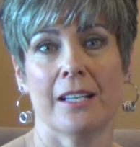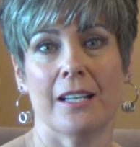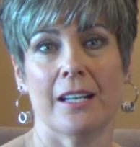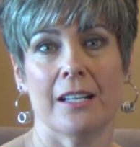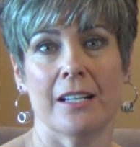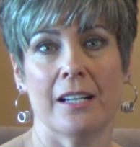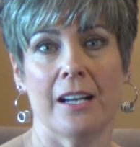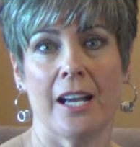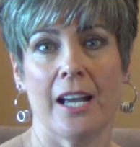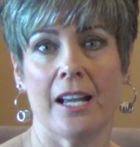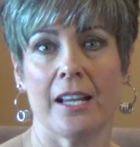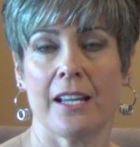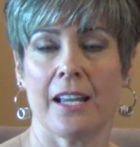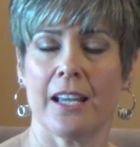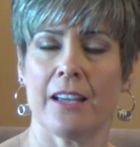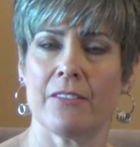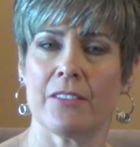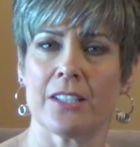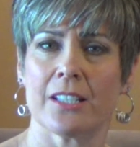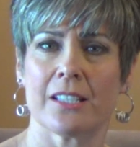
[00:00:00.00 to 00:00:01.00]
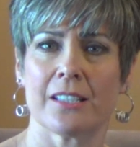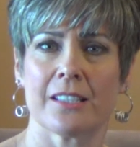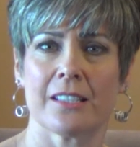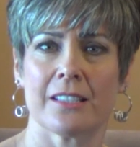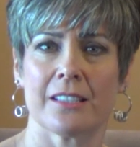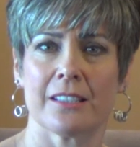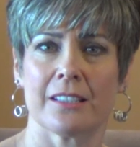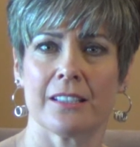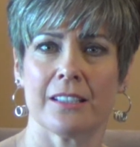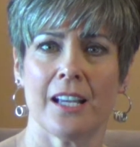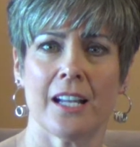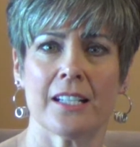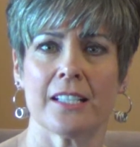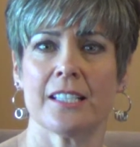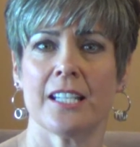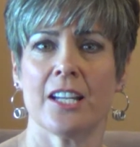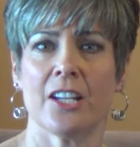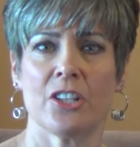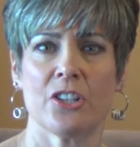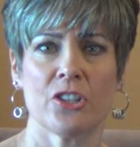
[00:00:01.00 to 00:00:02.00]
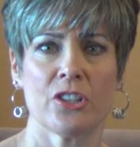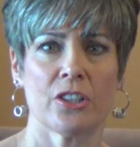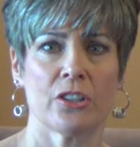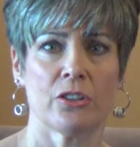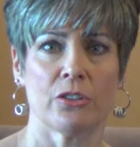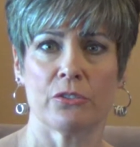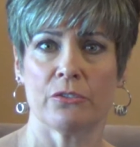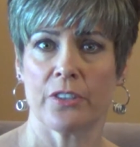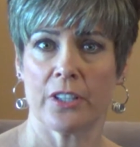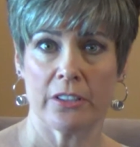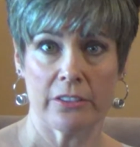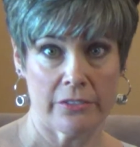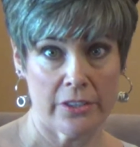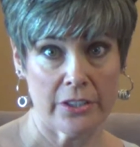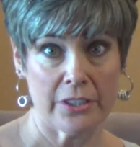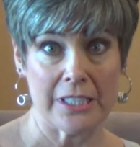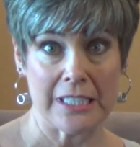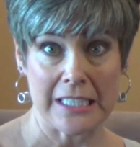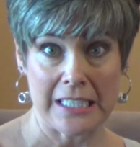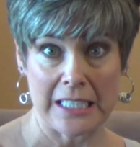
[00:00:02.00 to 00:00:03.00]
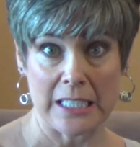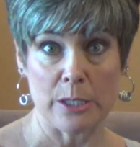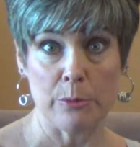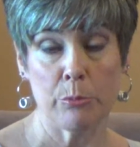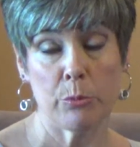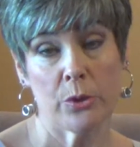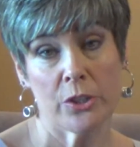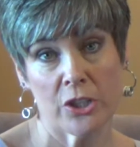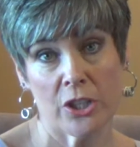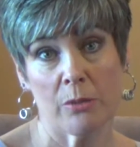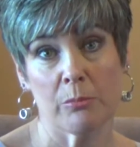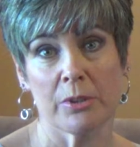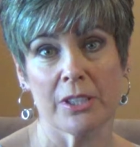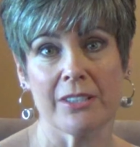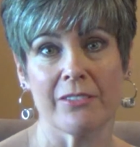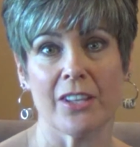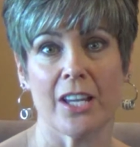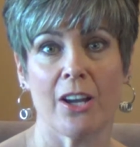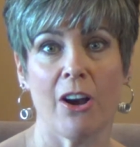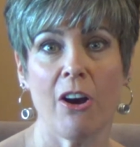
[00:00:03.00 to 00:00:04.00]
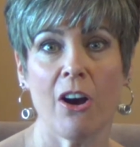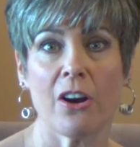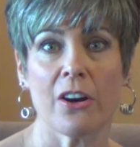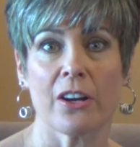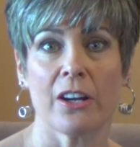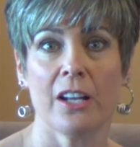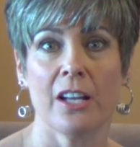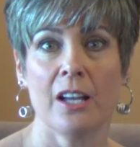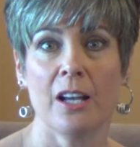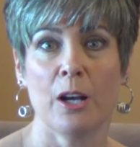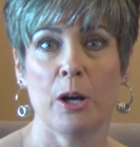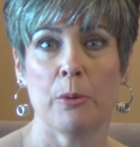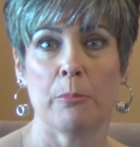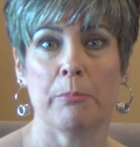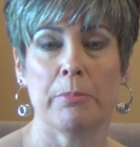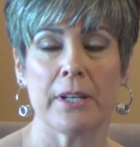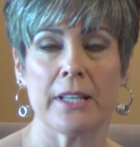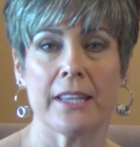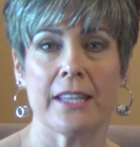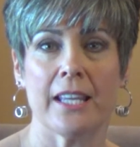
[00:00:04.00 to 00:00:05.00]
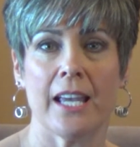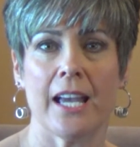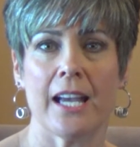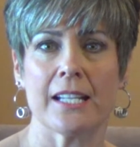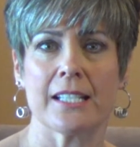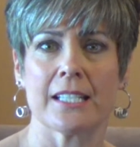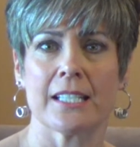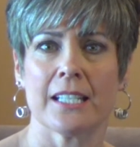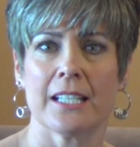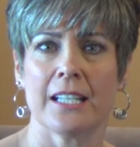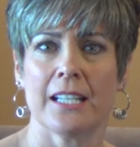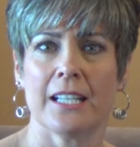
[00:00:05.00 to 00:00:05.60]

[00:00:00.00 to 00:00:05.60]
Uh, I have this connotation that they're very, very deep, which I believe they are, but that,